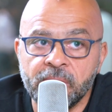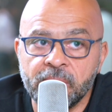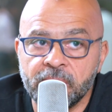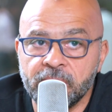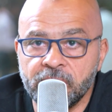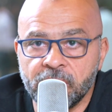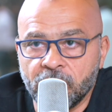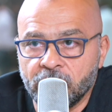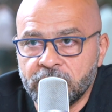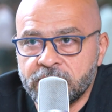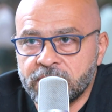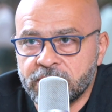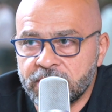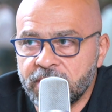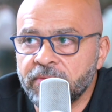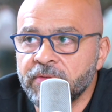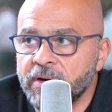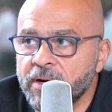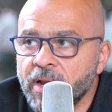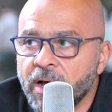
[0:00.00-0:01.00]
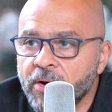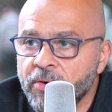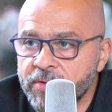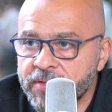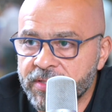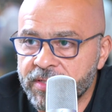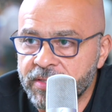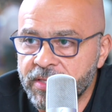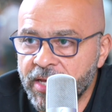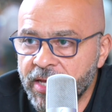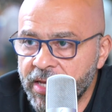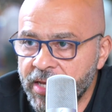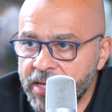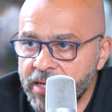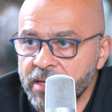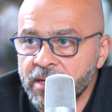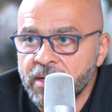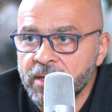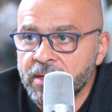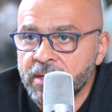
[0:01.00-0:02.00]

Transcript: it's several hours a day.